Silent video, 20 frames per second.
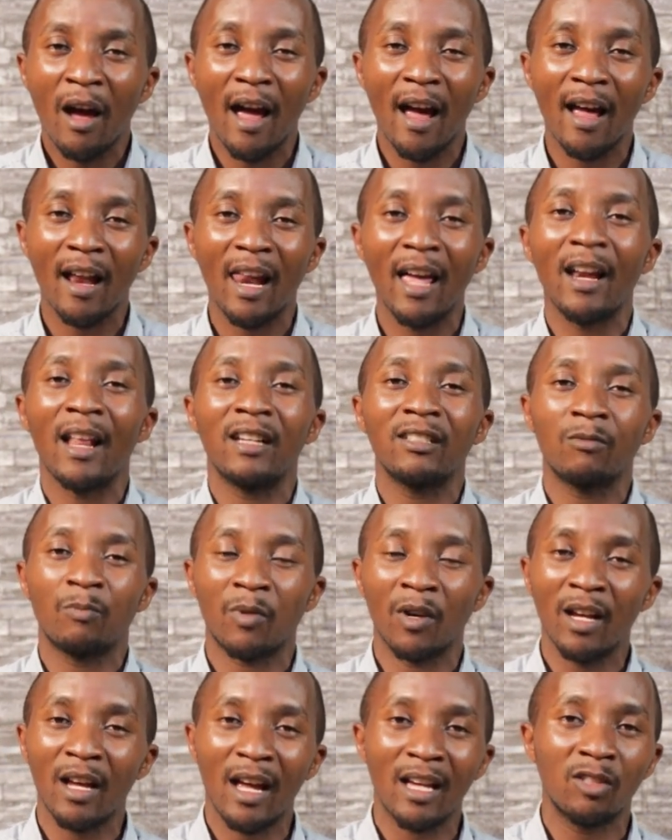Uh, let us
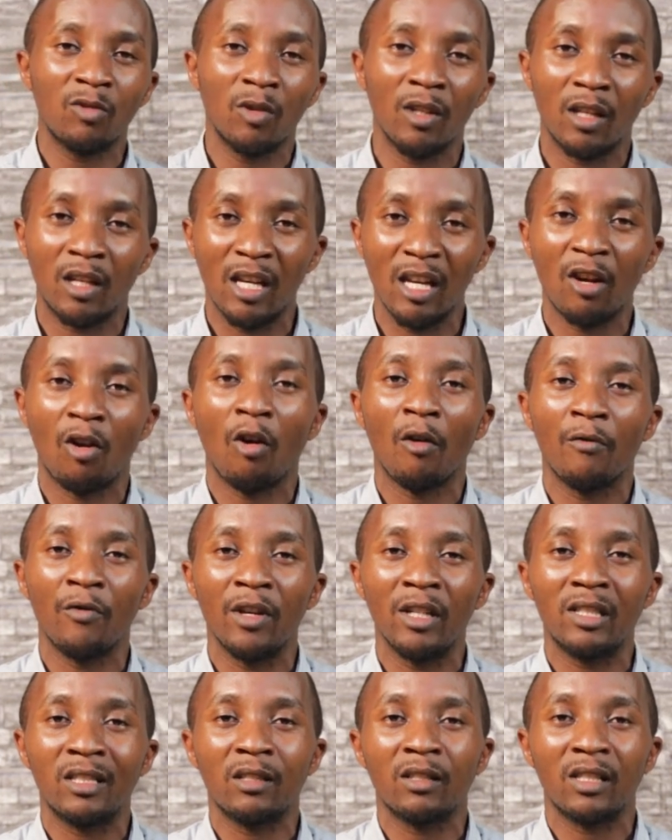pray as we kick off
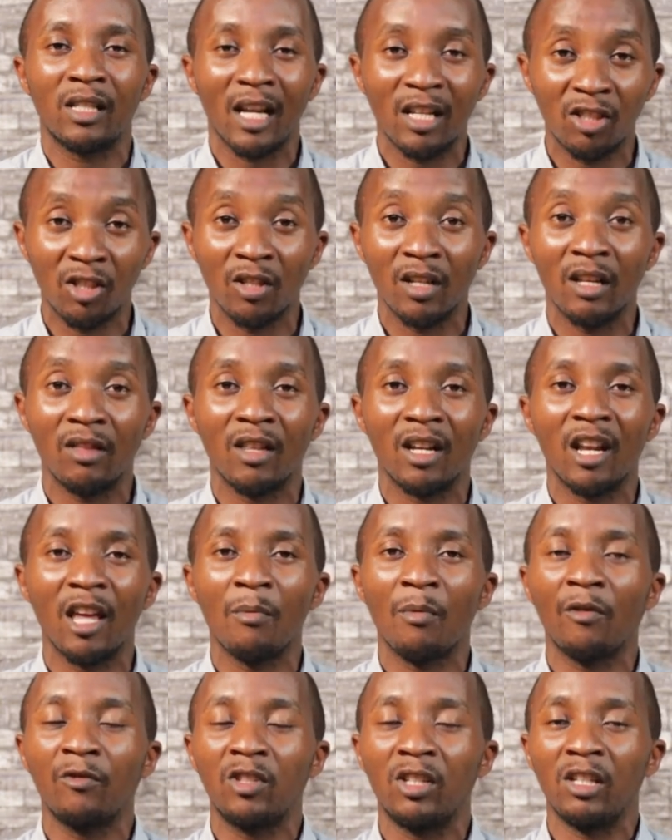this session in the
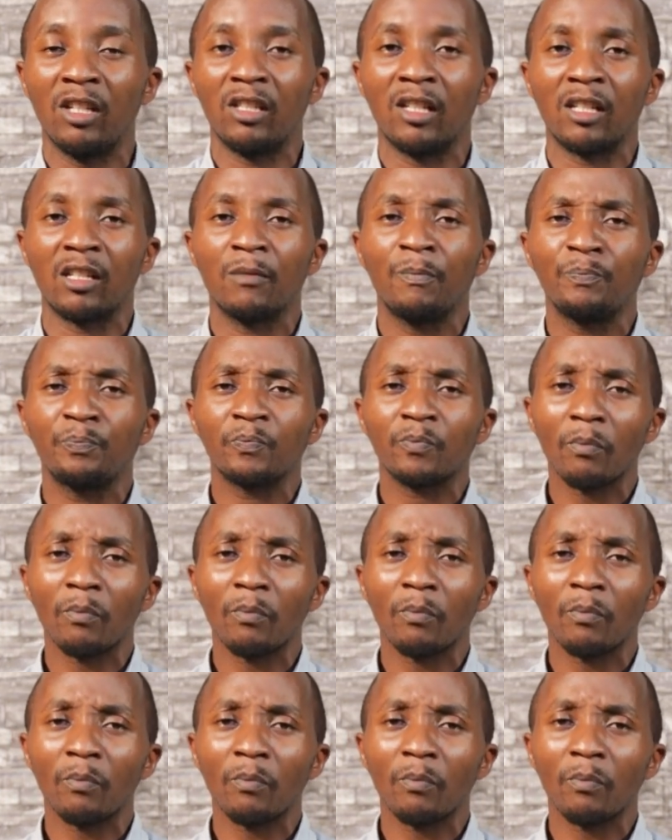name of Jesus.